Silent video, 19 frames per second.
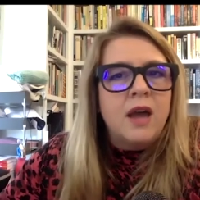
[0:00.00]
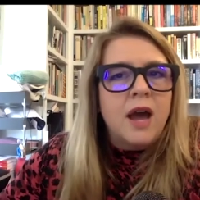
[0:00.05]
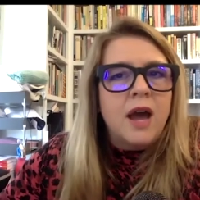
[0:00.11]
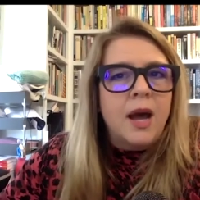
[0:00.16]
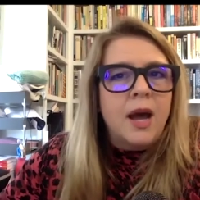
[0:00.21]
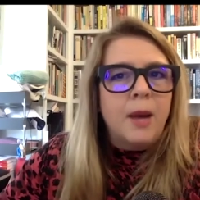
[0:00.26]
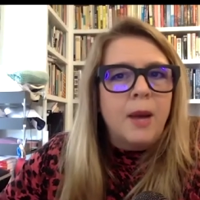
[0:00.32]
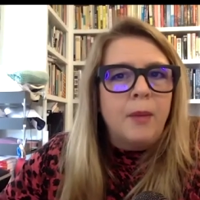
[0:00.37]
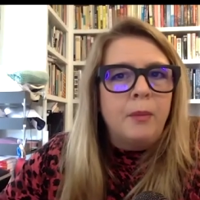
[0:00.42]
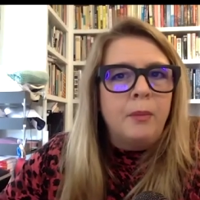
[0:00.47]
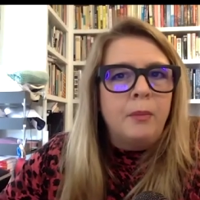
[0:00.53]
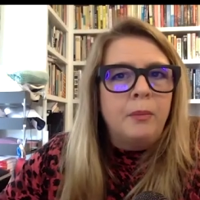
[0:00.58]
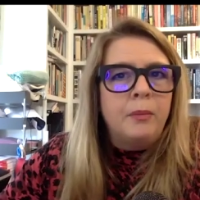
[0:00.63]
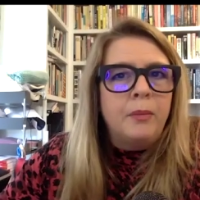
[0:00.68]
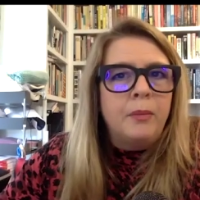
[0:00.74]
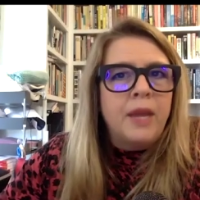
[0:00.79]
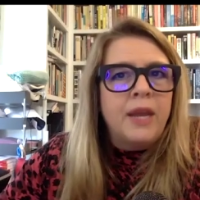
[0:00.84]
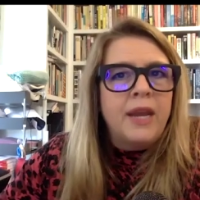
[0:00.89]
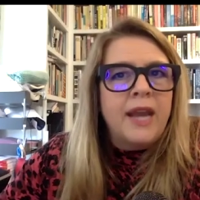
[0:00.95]
um,
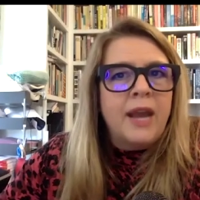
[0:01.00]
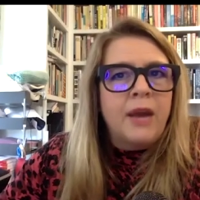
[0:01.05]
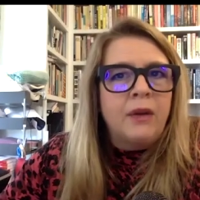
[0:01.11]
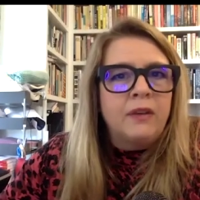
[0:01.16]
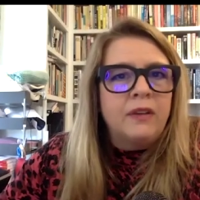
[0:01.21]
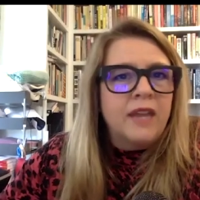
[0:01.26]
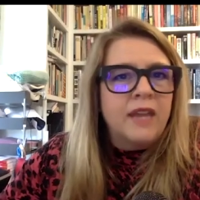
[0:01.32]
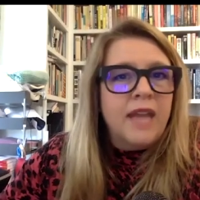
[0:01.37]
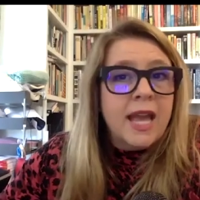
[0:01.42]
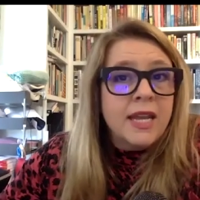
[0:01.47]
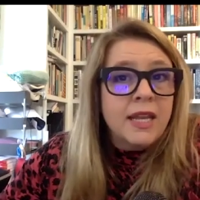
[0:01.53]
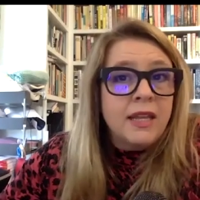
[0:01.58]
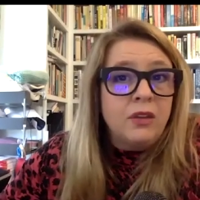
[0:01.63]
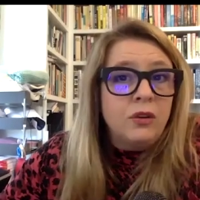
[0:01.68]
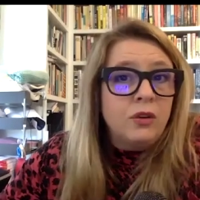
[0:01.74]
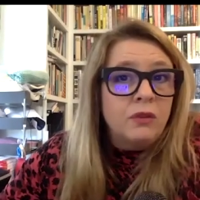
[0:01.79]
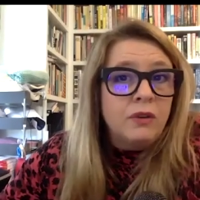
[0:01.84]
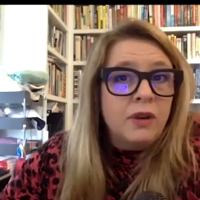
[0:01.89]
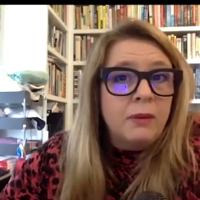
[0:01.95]
and now it's like any
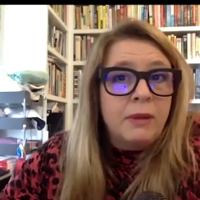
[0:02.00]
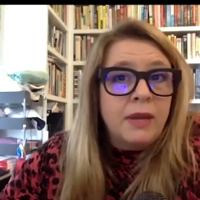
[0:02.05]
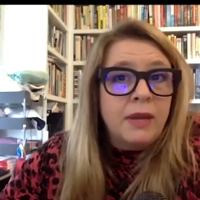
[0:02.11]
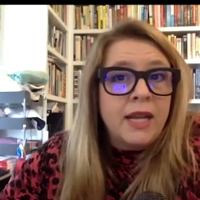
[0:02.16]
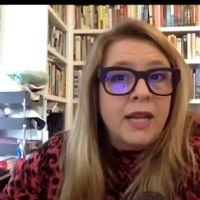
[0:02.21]
you can write about